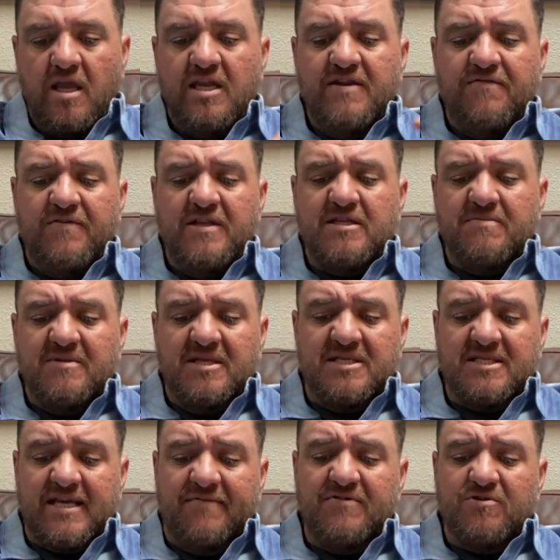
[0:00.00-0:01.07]
He defeats him in
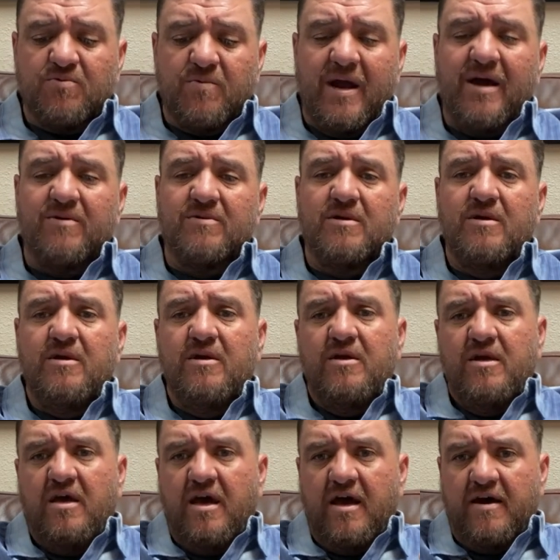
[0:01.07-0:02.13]
the seventh round
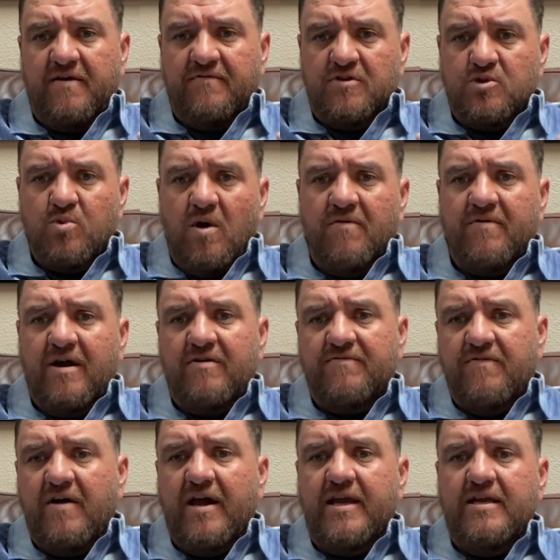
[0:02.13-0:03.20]
out of a
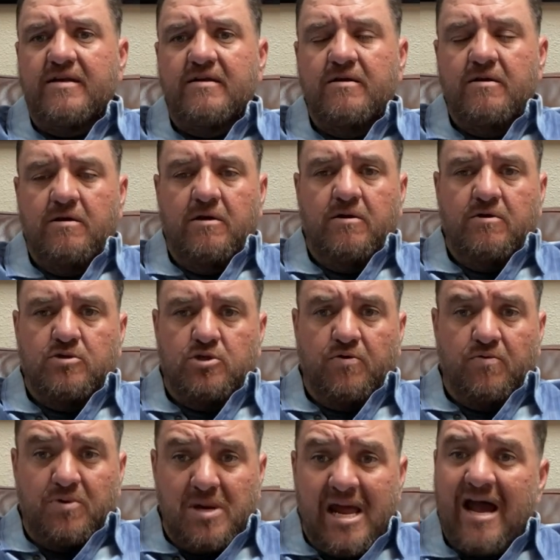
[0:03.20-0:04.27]
12-round fight.
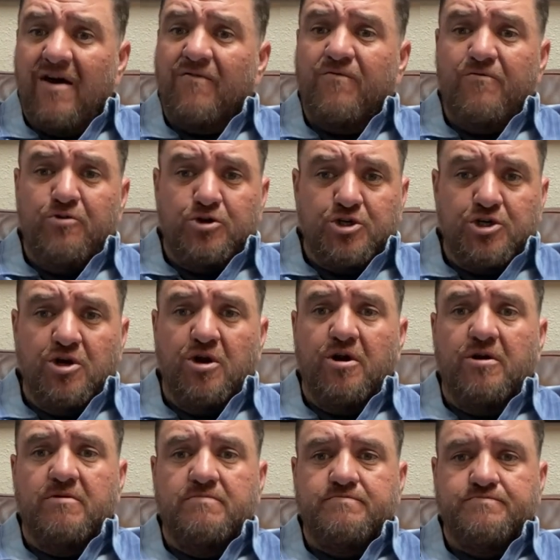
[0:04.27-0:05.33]
So now, for
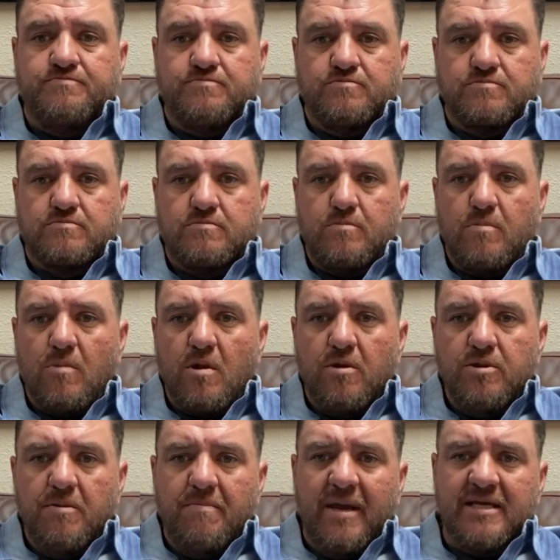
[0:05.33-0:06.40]
sure,
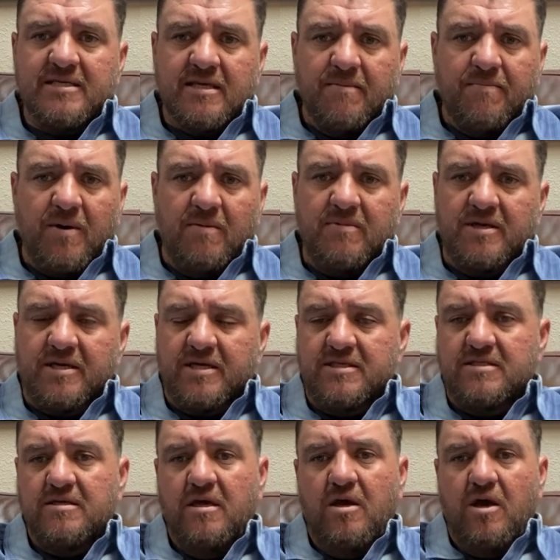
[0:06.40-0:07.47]
the Mexican public
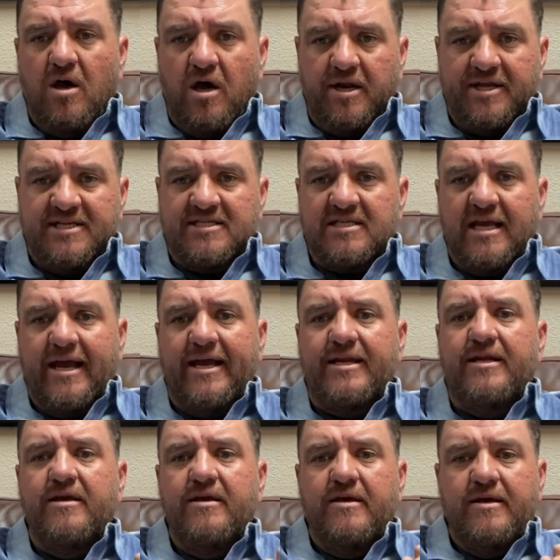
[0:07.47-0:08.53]
is on his
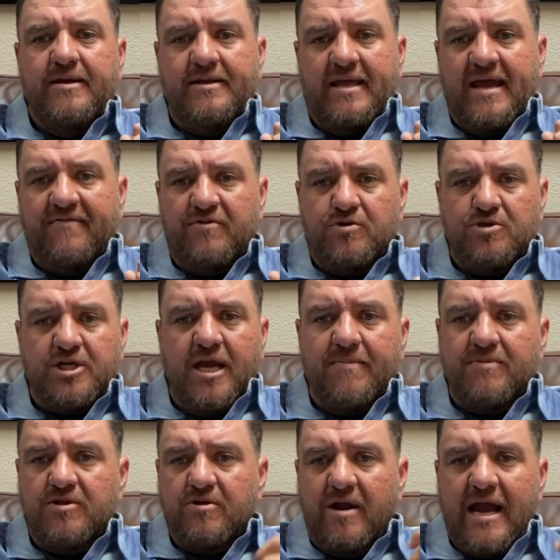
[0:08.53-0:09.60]
side. They have a new
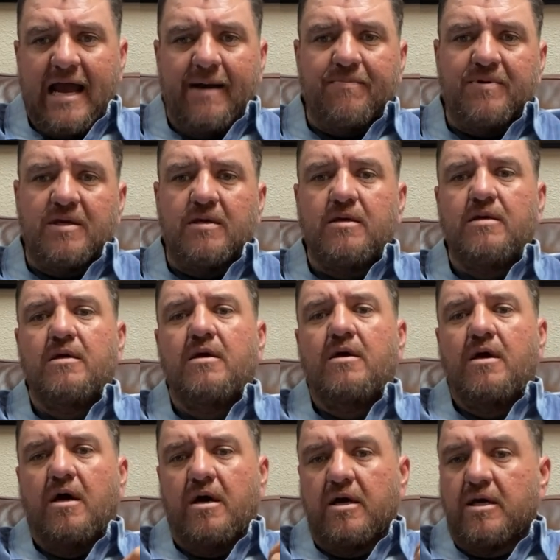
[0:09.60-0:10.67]
champion. They're happy.
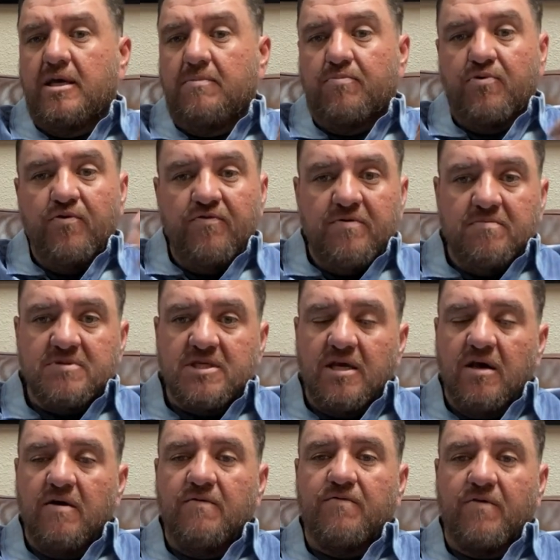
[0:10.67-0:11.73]
He proved
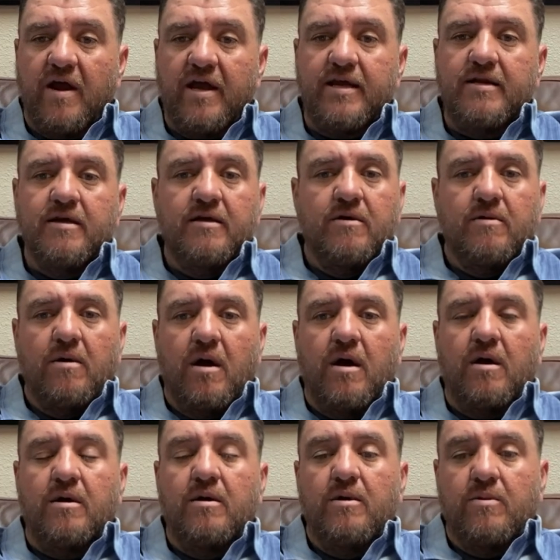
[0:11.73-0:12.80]
himself, right?
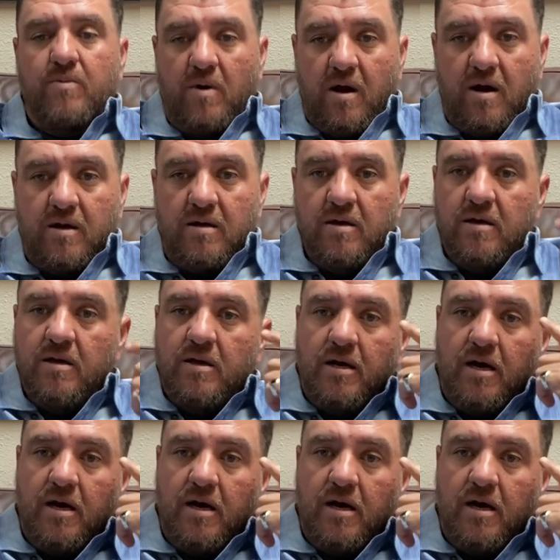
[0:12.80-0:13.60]
Wrong.